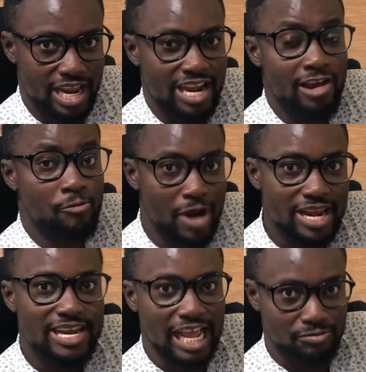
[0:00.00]
And then
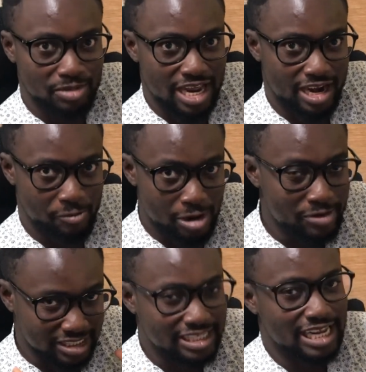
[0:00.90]
when
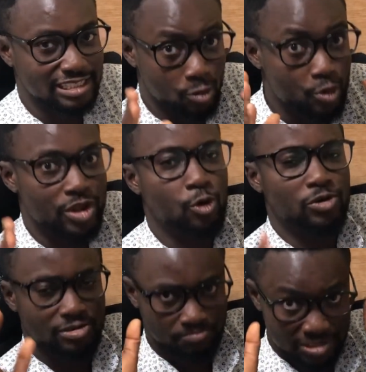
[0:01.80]
we see that
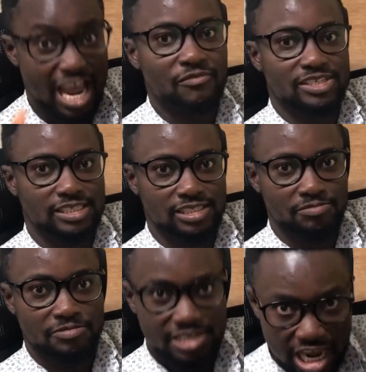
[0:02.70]
they have the
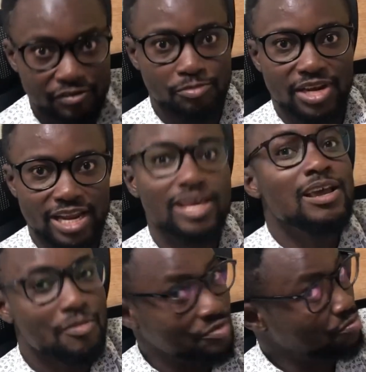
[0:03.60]
system, they have the plan,
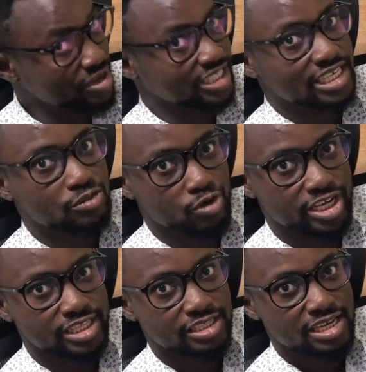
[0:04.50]
be patient with
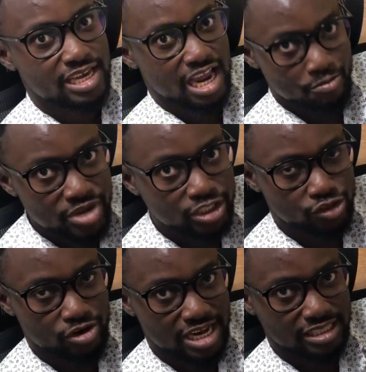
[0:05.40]
it and make
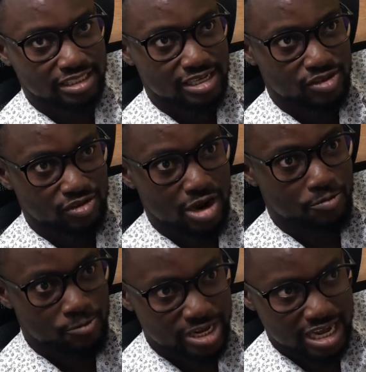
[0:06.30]
sure that so
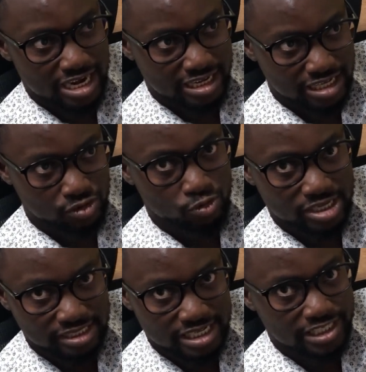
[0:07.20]
that we can get to
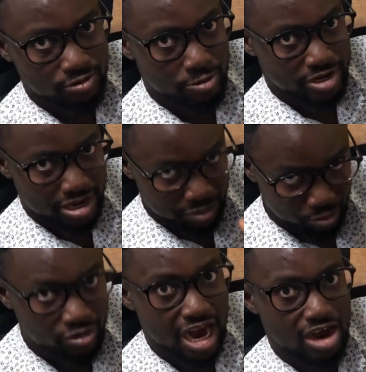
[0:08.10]
a stage where we can
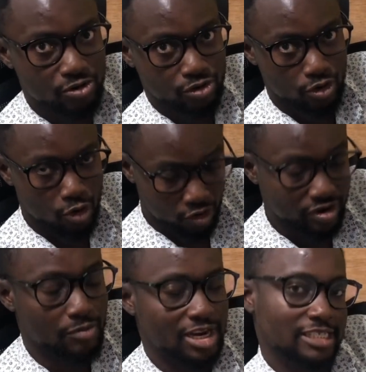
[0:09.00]
be proud of
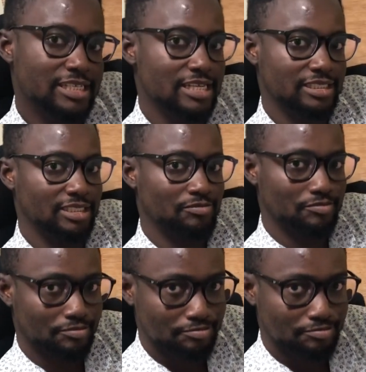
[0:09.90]
our Black Stars team.